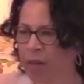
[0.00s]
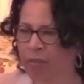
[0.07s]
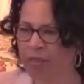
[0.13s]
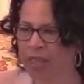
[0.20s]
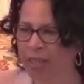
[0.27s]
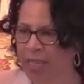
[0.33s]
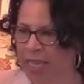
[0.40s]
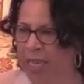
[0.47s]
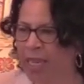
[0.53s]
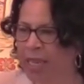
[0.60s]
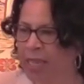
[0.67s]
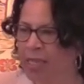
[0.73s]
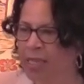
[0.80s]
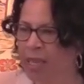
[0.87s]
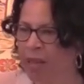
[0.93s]
of the
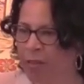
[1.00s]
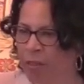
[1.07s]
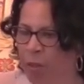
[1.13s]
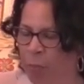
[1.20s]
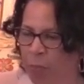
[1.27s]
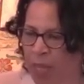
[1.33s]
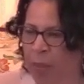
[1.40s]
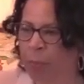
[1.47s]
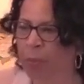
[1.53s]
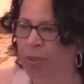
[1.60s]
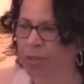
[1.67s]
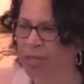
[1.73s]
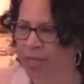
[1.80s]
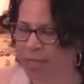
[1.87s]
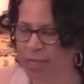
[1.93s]
needs of the
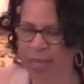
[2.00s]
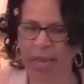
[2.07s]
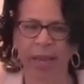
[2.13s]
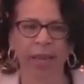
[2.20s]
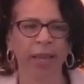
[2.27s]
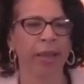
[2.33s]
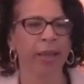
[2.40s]
people today?